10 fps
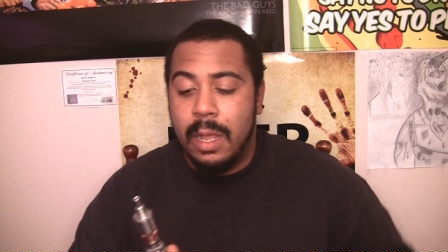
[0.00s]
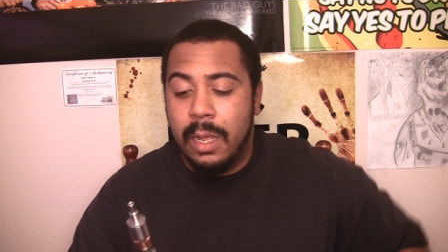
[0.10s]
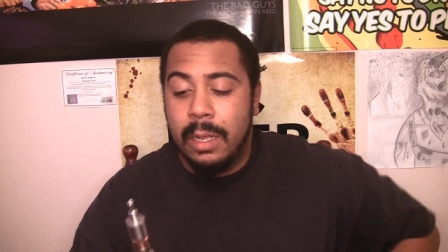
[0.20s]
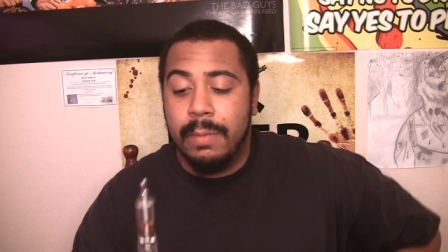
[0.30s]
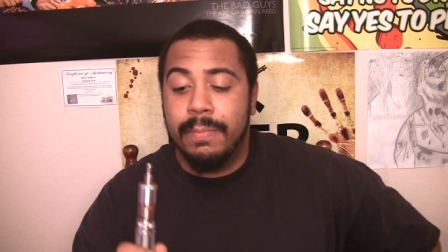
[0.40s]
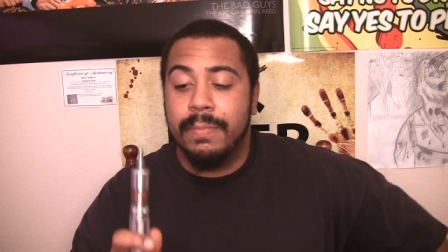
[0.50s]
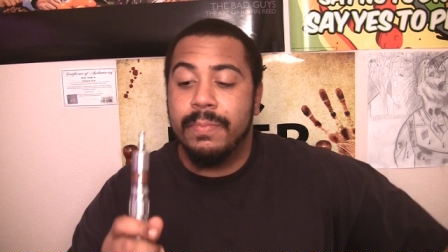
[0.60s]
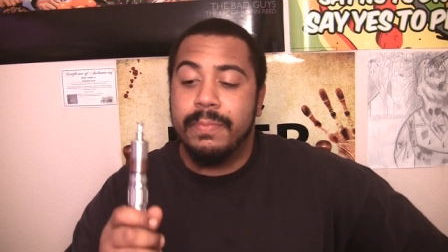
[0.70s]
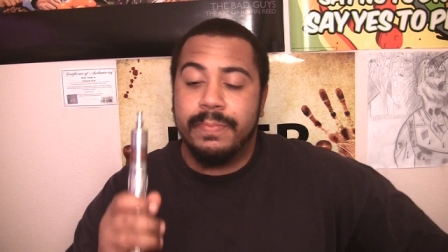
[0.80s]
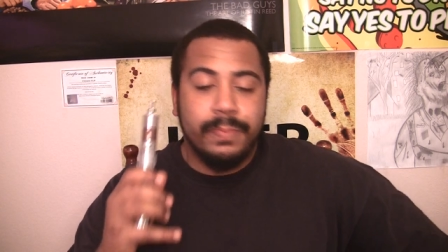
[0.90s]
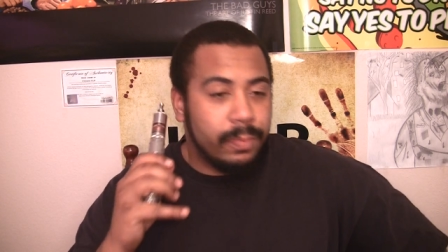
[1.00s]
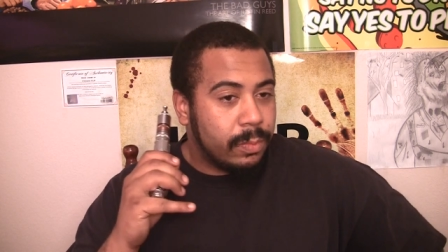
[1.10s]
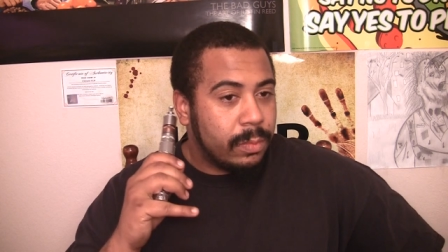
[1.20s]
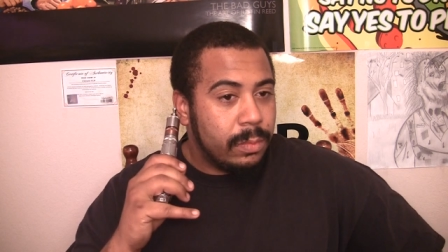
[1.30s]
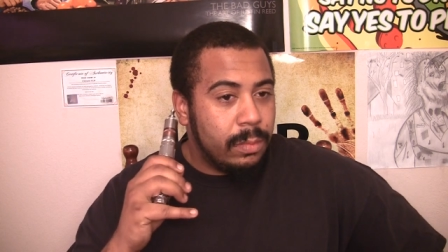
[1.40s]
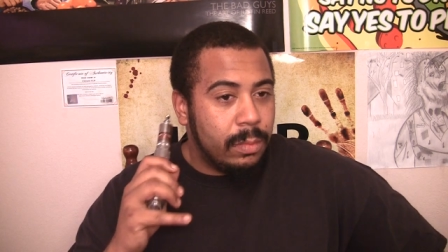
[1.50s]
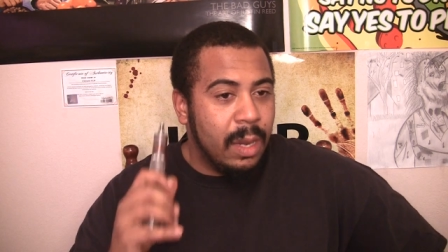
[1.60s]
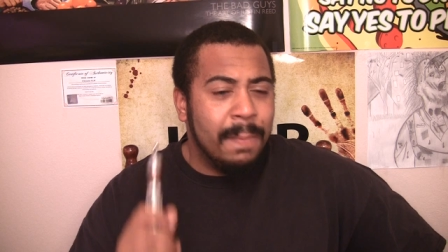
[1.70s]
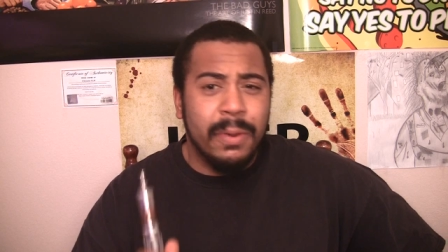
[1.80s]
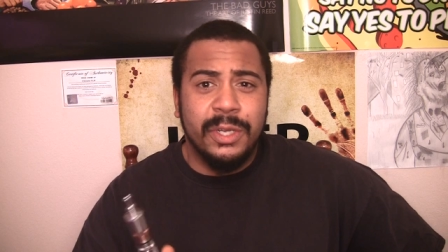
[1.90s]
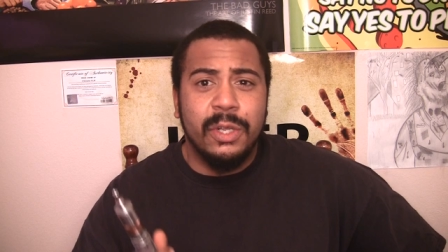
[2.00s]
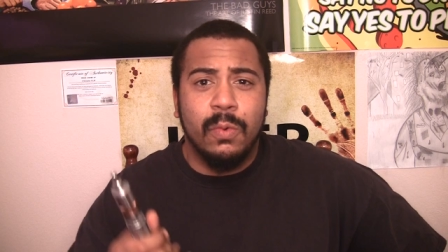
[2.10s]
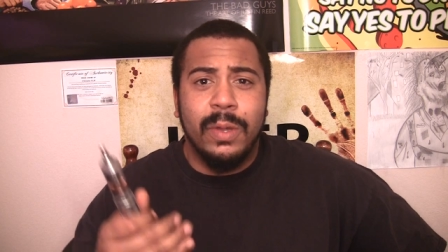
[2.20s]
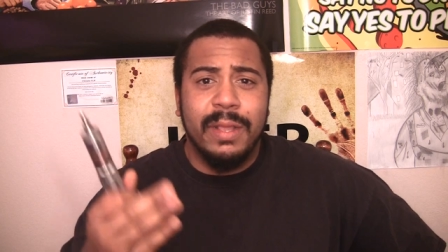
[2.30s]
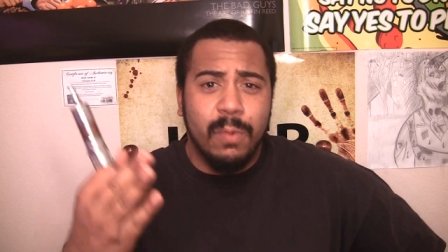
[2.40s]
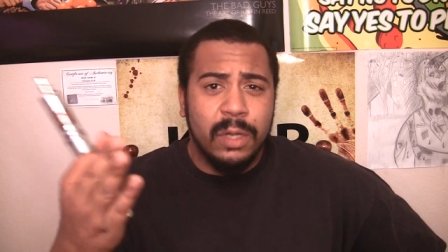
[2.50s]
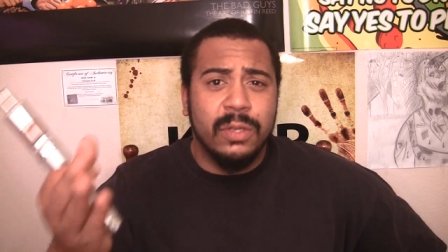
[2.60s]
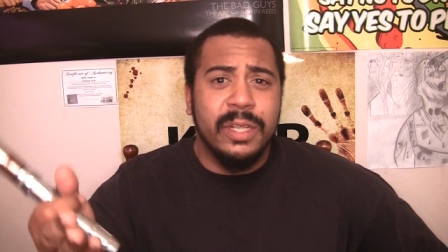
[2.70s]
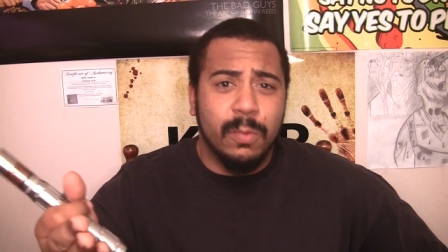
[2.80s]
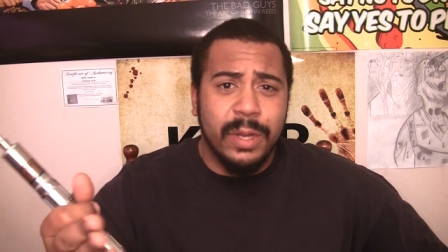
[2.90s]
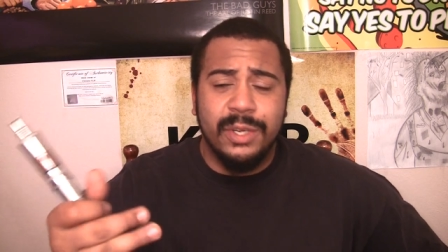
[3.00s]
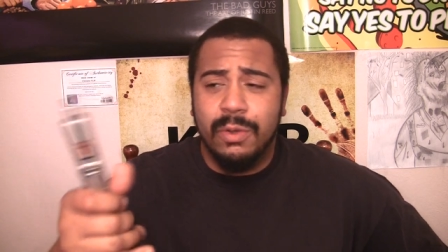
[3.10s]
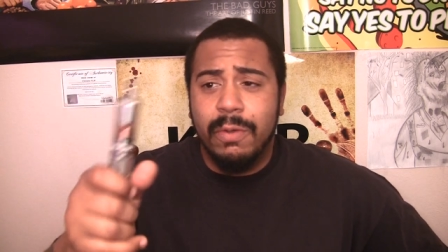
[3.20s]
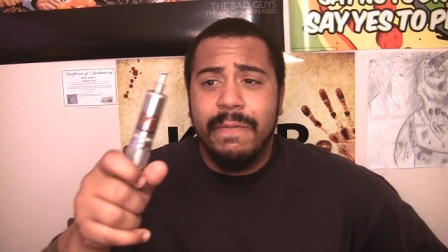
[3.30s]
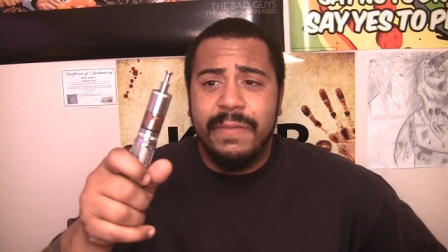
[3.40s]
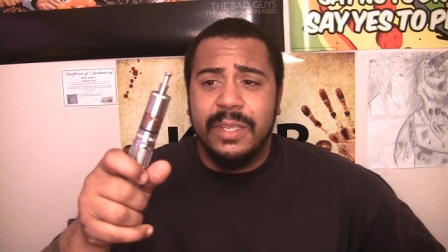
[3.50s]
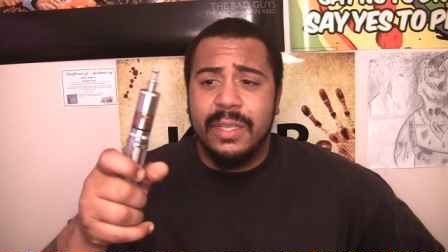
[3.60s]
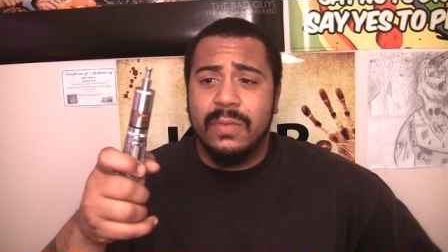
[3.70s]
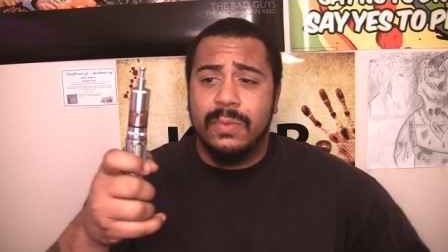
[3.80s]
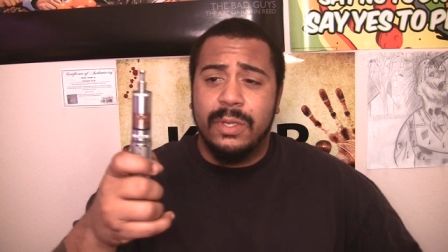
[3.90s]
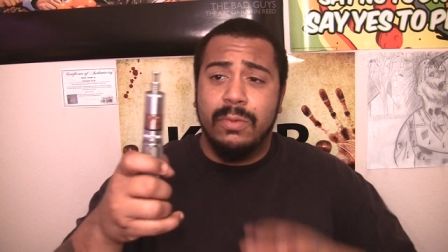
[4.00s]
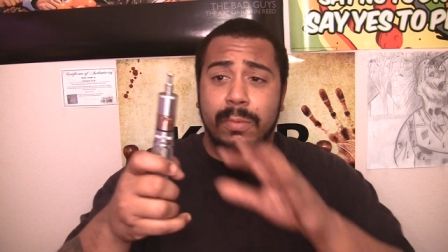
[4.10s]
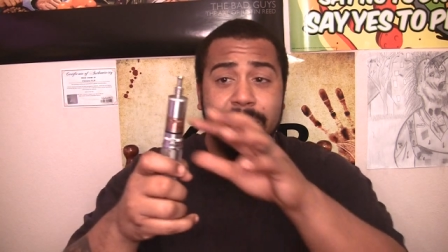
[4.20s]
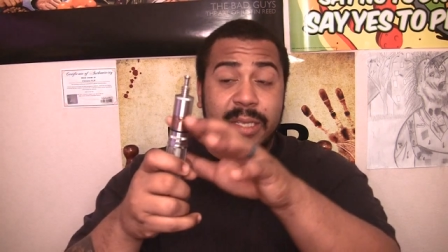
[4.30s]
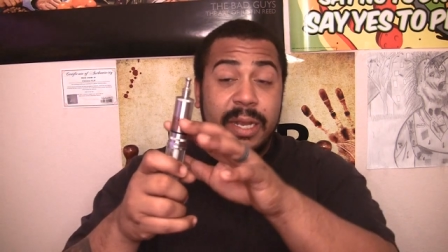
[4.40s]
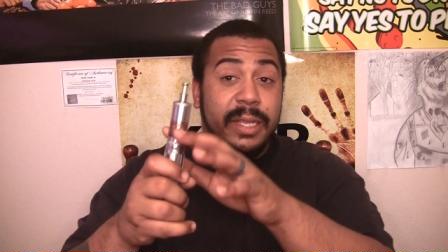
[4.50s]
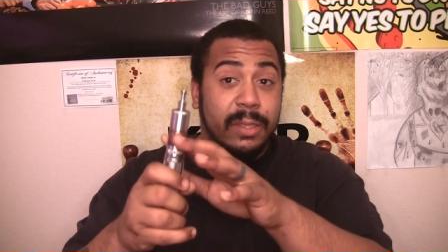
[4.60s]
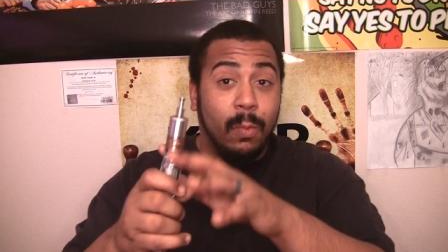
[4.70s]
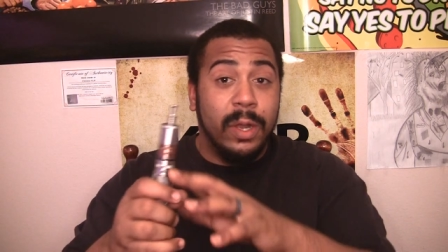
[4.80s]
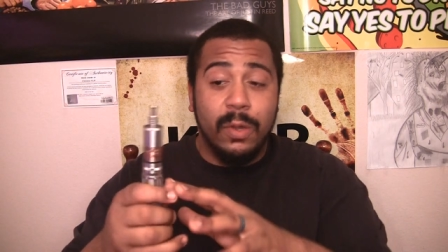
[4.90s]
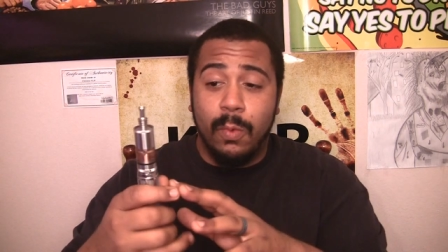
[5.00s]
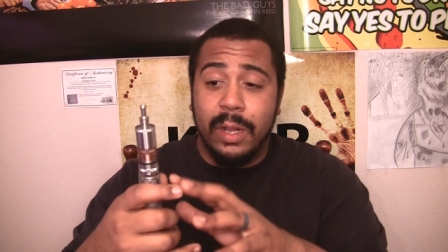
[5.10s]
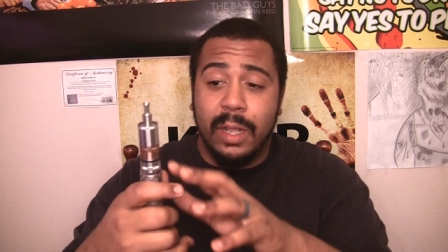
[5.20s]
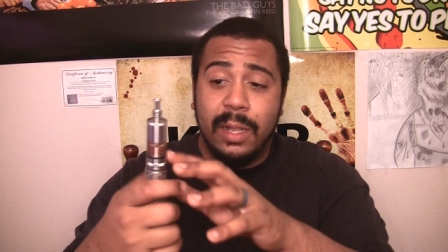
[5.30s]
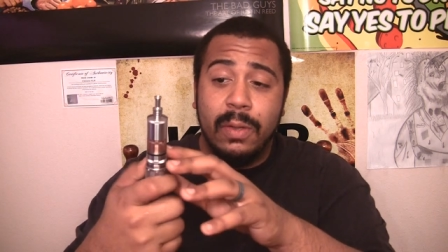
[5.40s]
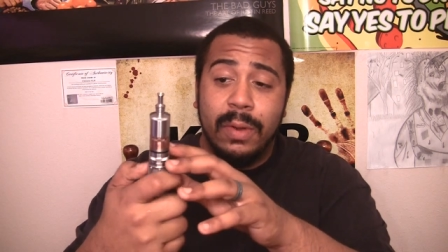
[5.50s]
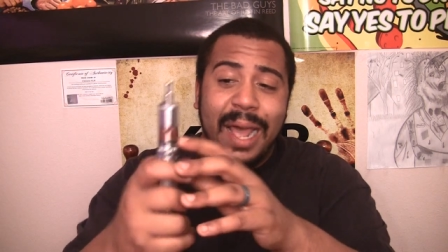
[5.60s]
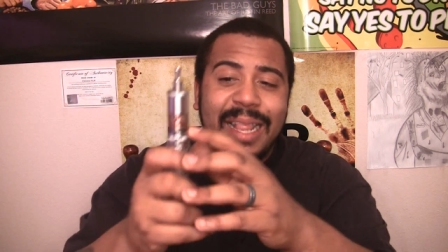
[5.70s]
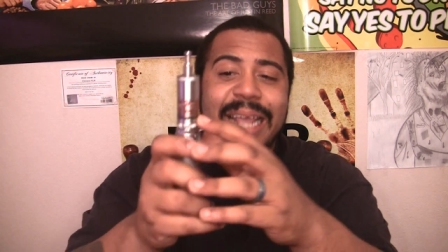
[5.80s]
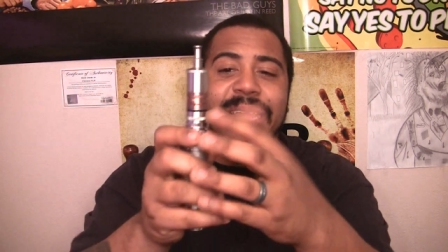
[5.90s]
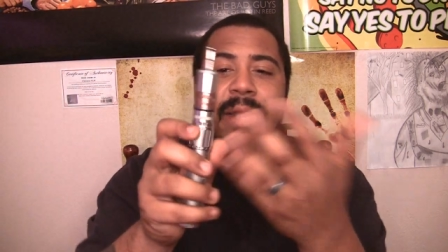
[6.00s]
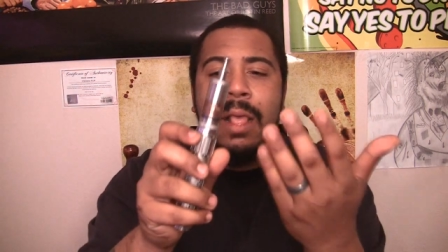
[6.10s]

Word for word: I'm pretty sure the one that works on the original fits this one too, because it is a one-to-one clone. I like it.